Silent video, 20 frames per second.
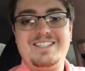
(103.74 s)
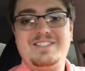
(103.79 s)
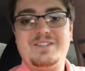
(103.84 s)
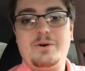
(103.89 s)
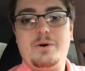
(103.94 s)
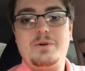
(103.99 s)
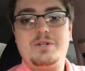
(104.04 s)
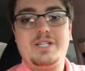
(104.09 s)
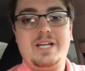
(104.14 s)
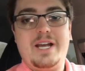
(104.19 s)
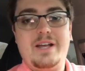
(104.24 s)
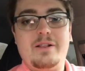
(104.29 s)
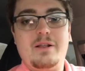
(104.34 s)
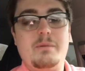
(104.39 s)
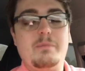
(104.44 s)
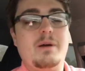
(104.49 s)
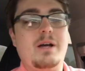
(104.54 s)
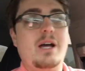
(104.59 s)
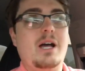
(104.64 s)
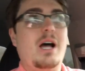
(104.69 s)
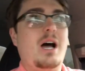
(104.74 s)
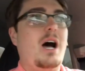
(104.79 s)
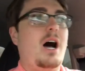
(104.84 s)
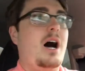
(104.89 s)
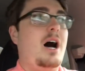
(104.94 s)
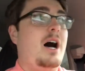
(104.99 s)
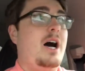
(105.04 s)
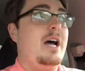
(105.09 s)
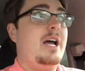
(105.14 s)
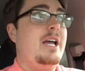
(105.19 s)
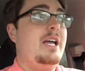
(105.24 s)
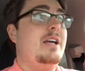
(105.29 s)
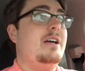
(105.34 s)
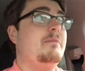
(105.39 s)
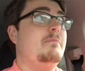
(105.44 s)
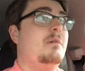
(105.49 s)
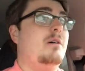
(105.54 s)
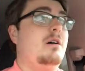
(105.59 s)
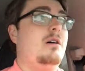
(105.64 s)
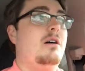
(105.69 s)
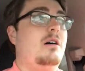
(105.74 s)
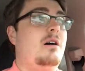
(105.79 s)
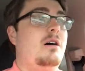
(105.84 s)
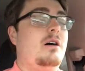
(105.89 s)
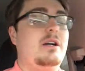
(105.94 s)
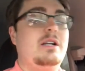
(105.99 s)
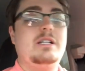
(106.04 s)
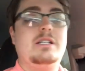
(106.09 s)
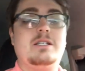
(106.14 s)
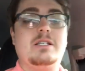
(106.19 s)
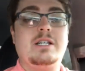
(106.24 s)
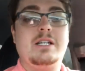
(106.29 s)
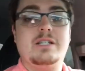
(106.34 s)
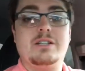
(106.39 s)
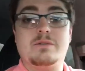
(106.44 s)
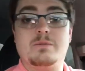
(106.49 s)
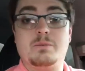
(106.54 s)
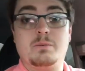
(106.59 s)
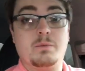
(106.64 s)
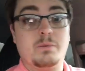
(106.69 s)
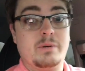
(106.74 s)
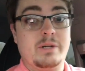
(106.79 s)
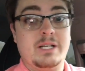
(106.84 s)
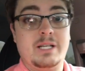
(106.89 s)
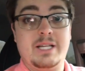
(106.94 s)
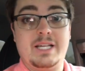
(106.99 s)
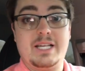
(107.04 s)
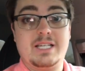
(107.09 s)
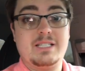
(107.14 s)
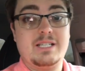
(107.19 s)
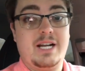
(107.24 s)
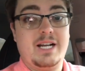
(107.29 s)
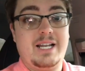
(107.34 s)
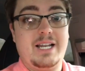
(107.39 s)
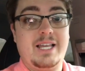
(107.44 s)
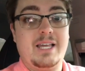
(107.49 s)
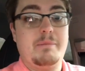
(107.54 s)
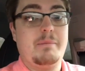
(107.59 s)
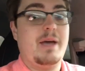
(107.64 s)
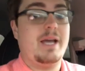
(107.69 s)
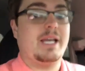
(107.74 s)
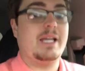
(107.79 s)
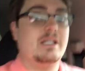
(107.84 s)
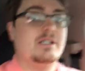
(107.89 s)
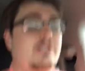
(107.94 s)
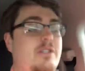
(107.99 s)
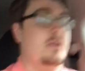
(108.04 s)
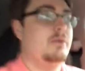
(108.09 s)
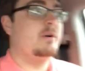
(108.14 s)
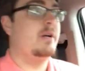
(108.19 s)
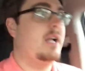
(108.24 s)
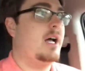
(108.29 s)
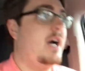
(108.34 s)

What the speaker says: it's Coach Caleb. I am honestly just really excited to get back into it.